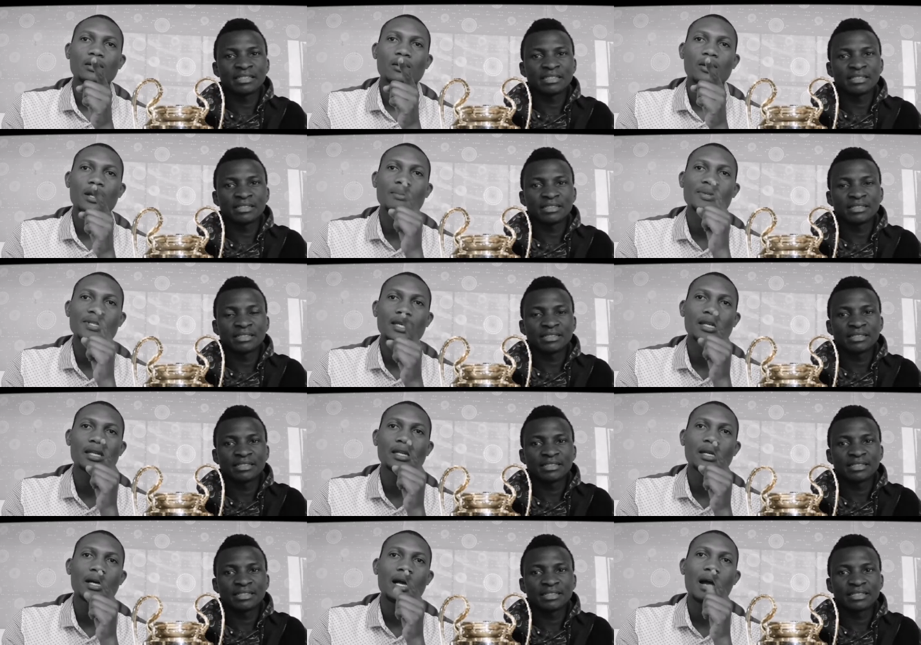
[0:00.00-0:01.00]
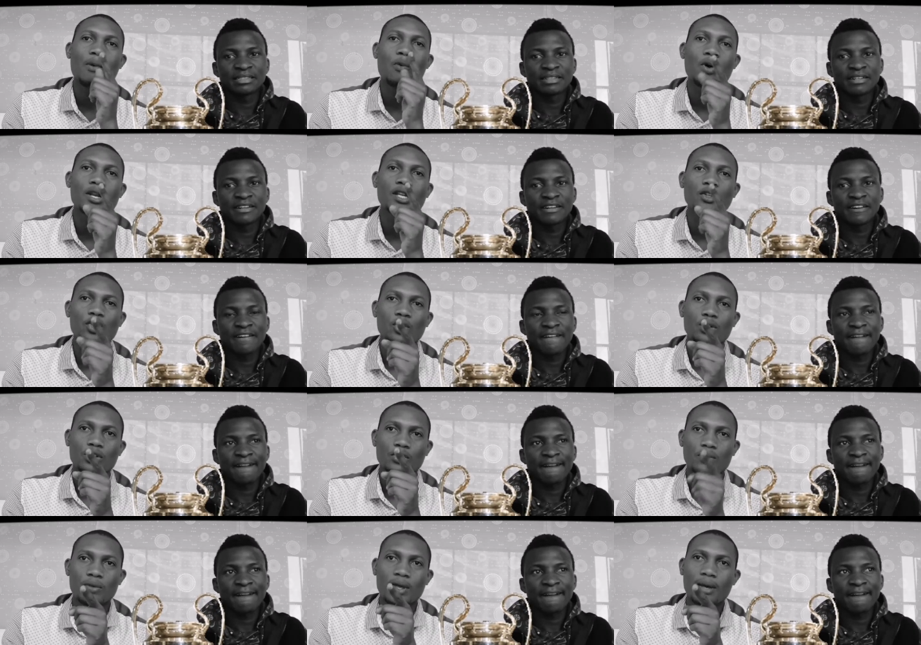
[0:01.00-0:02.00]
Speaker 1: or I'm sending a warning shot
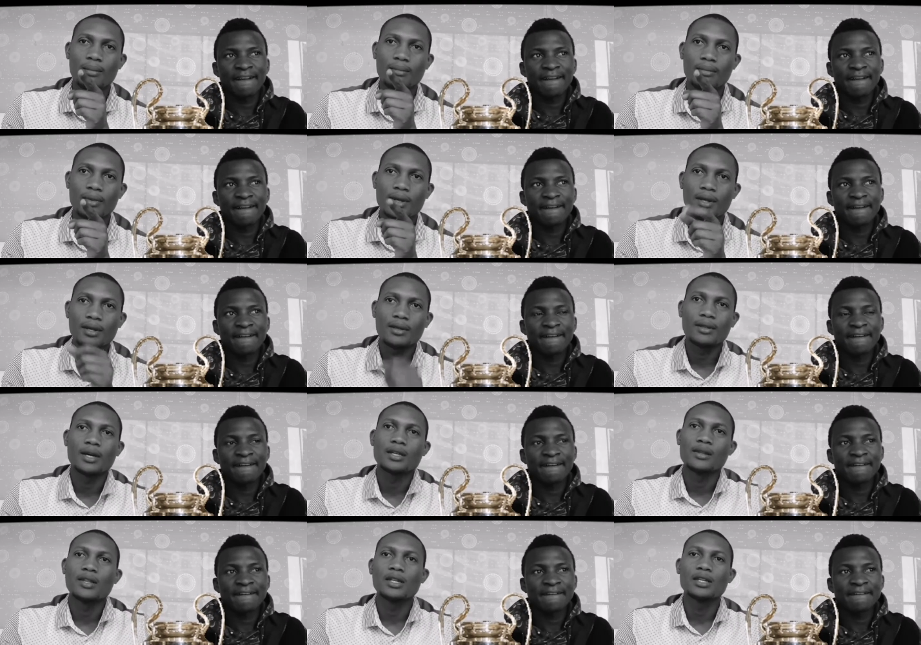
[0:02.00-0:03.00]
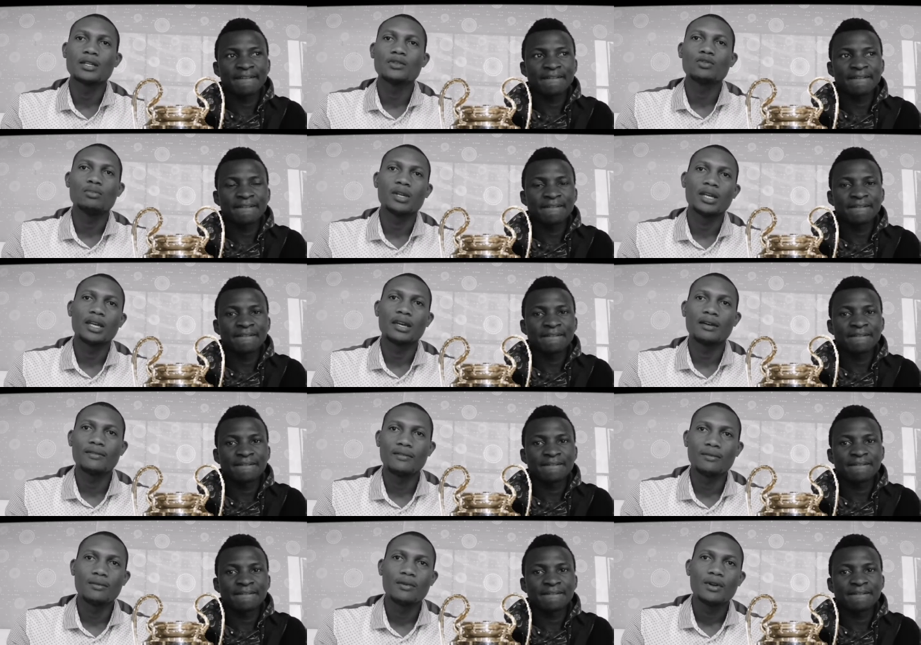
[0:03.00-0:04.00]
to them that they need to be
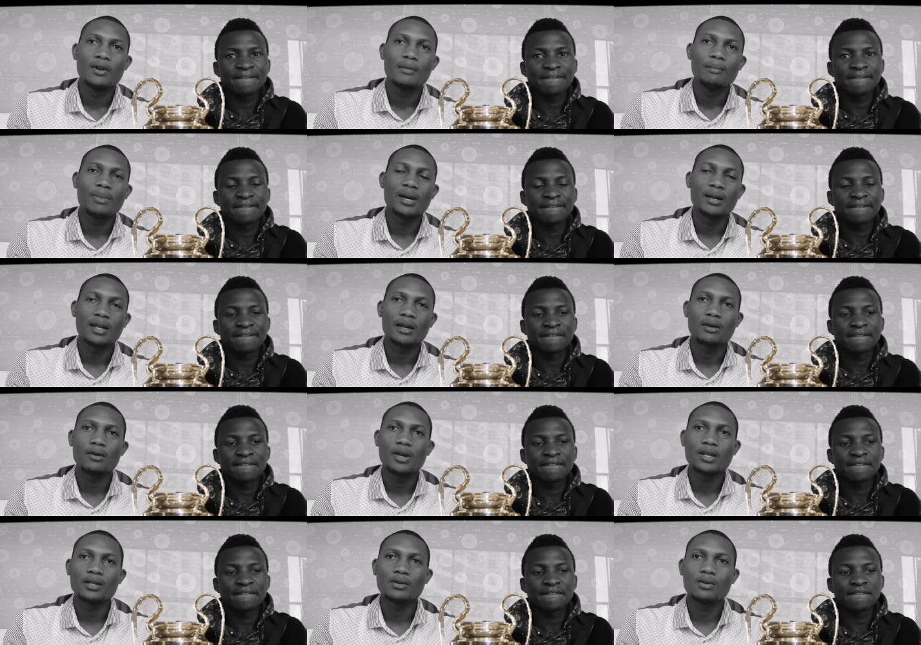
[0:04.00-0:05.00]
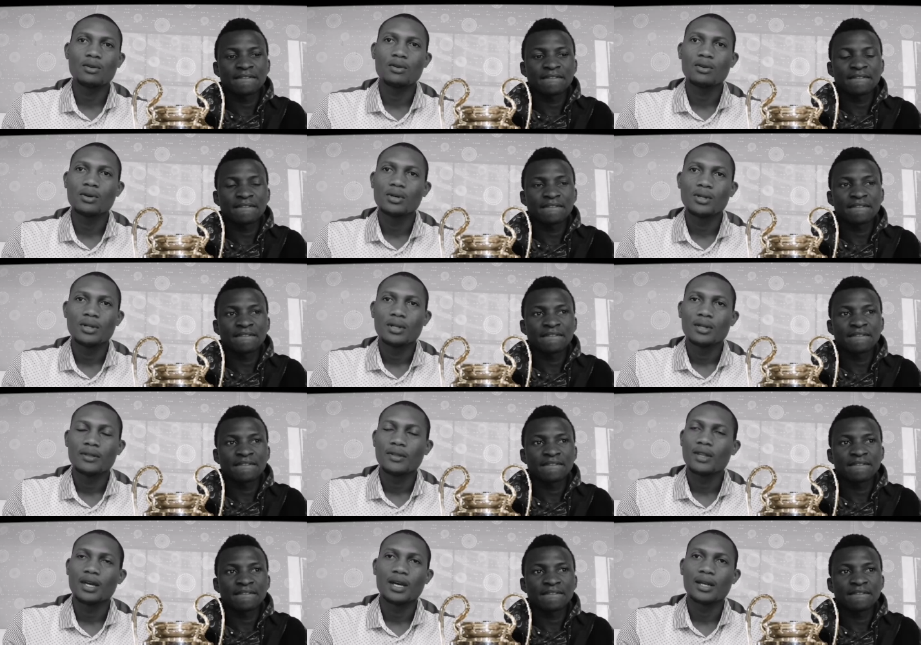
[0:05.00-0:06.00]
careful. Parejo and Co,
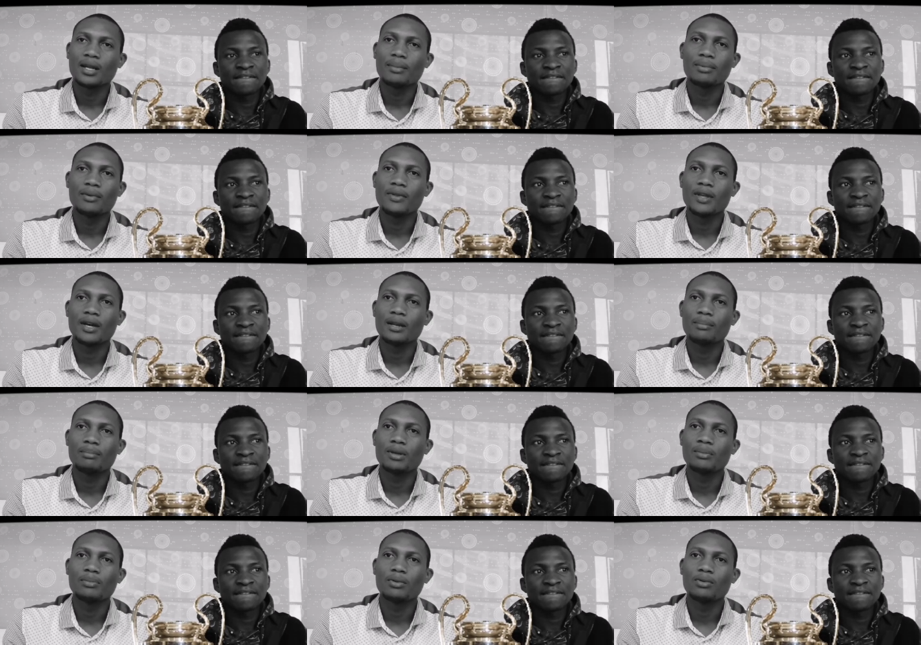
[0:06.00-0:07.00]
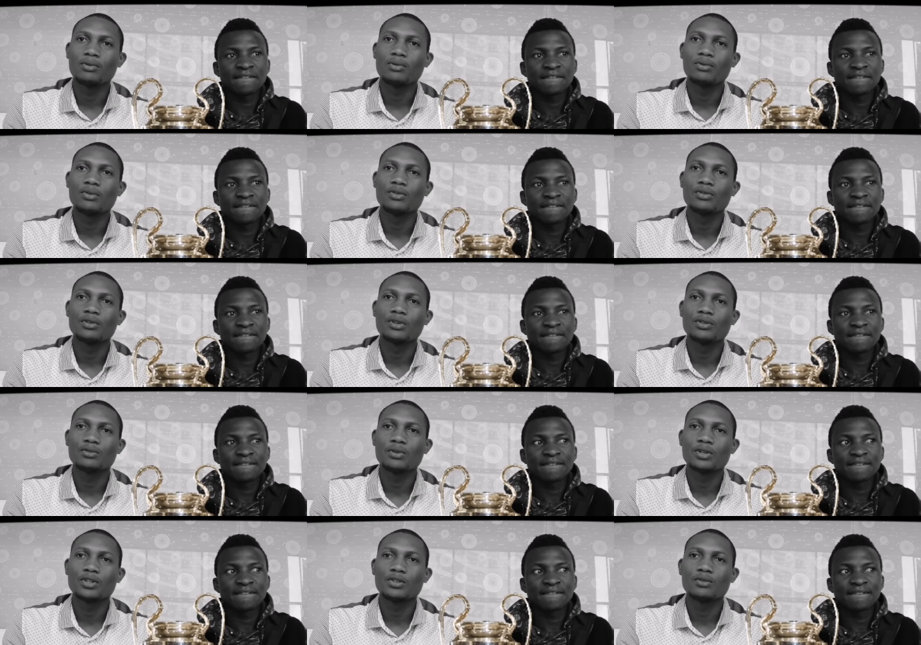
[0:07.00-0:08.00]
they are, they are people who you don't
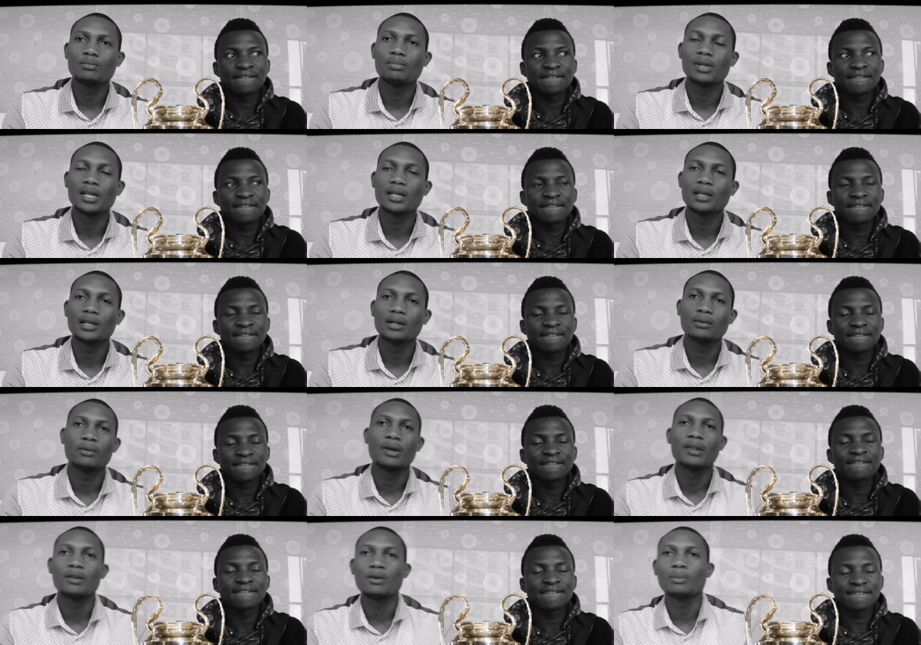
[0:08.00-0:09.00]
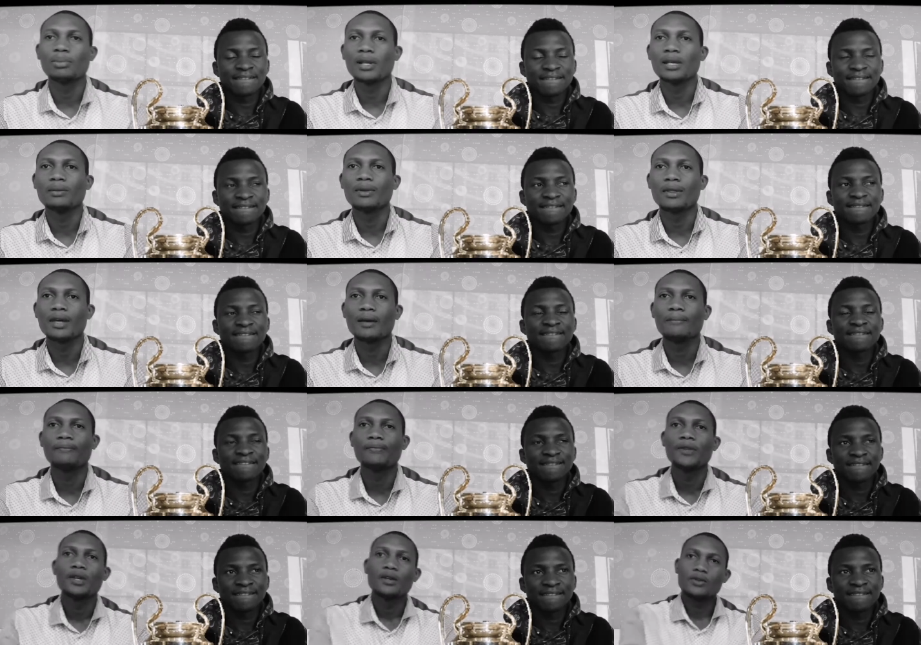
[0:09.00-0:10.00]
want to blink when you're playing them.
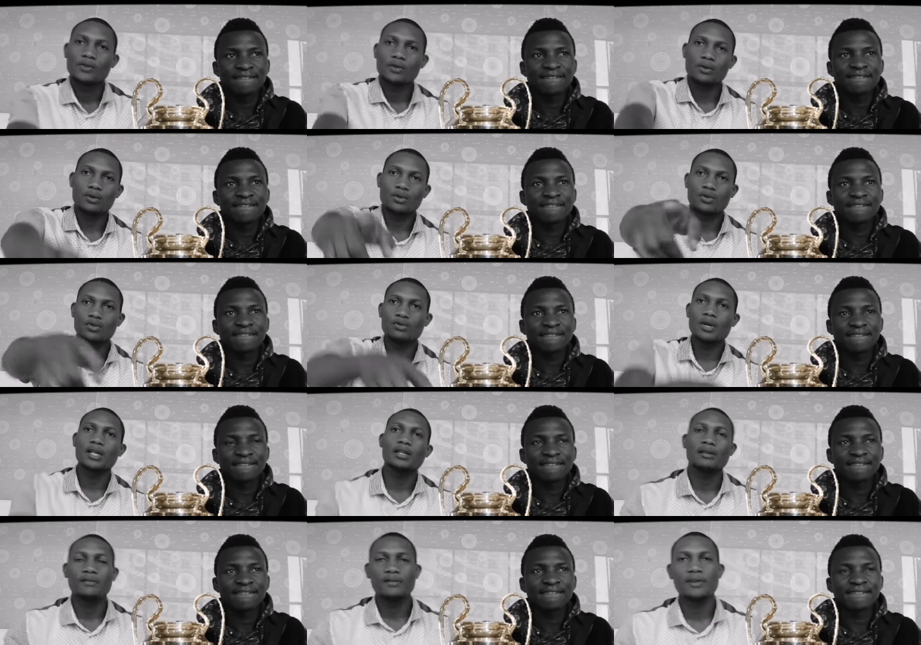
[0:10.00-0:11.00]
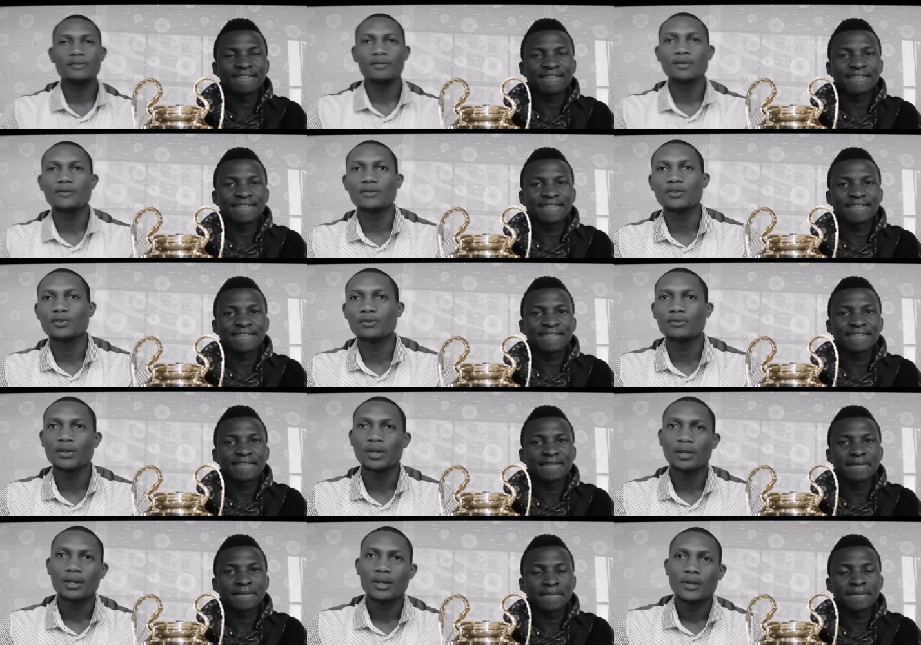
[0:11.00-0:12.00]
So 2-1 in favor of
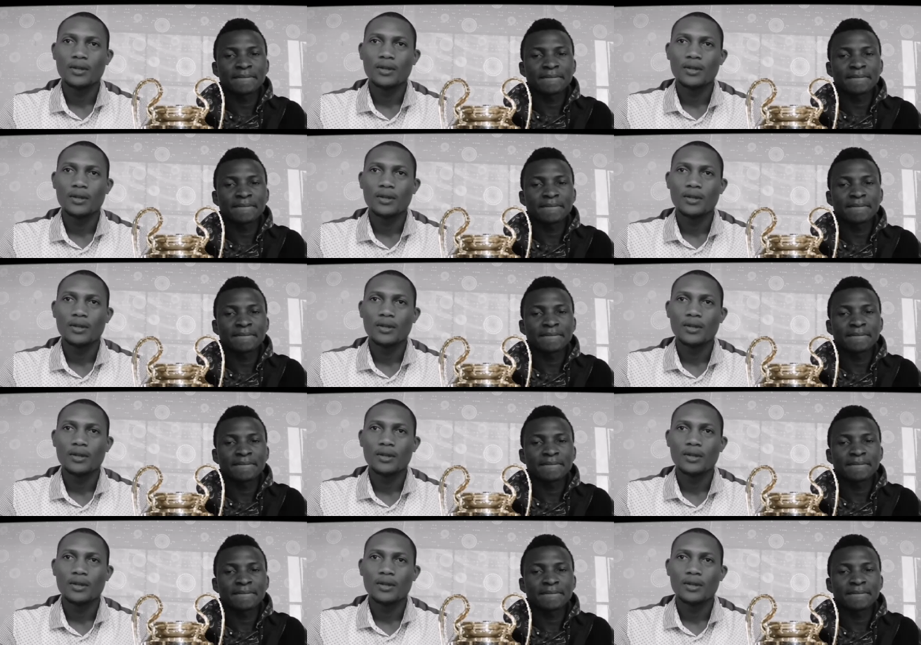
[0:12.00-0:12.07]
Juve,